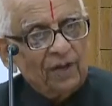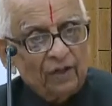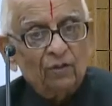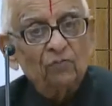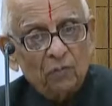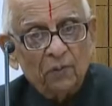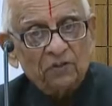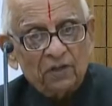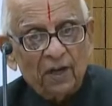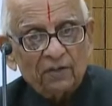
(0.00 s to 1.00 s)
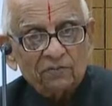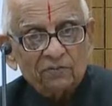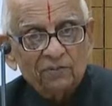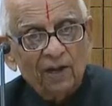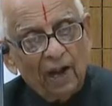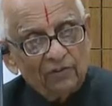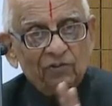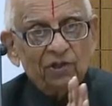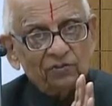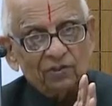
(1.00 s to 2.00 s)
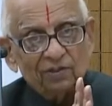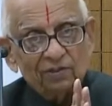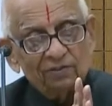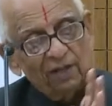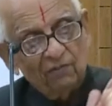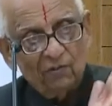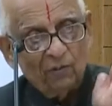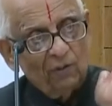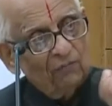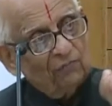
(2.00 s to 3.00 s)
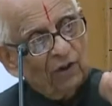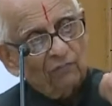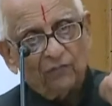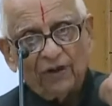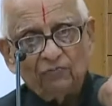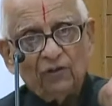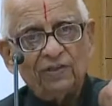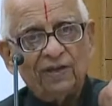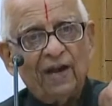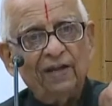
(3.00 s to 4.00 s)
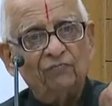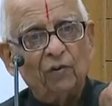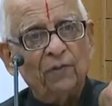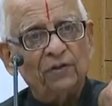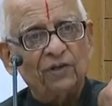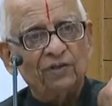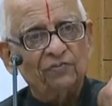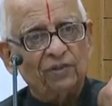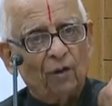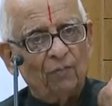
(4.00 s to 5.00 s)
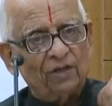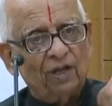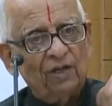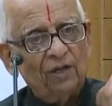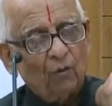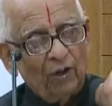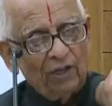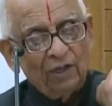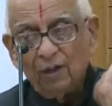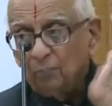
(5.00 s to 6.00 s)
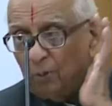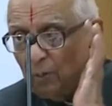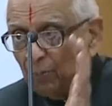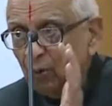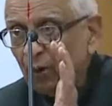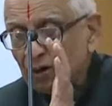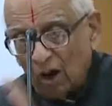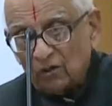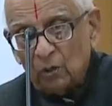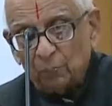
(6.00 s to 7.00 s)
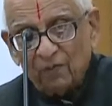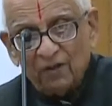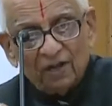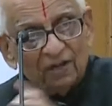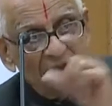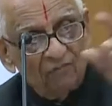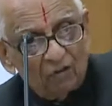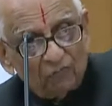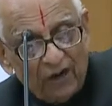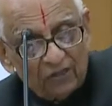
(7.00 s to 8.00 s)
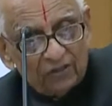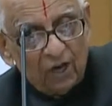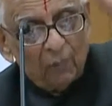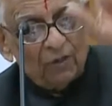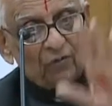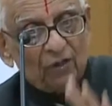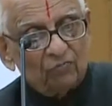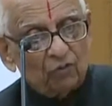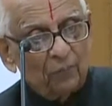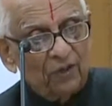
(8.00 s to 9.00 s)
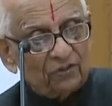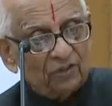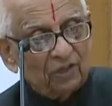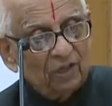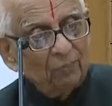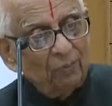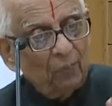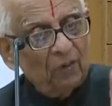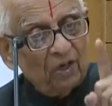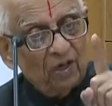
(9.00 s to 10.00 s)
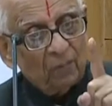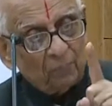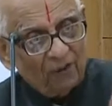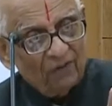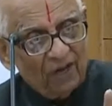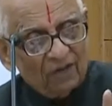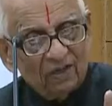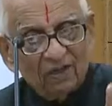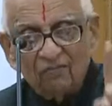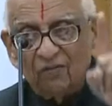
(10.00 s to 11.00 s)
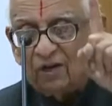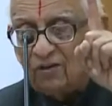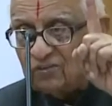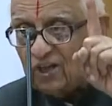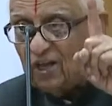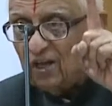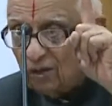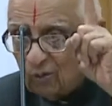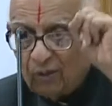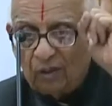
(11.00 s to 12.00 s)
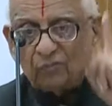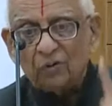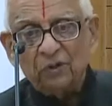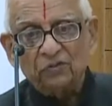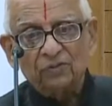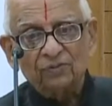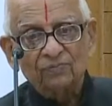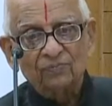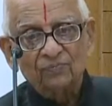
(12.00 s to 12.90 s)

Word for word: Right to Information Act. Agitation. They will uh, fight for the right information The government Why? People who are not in power will fight the government for information. People in uh, power will say no information.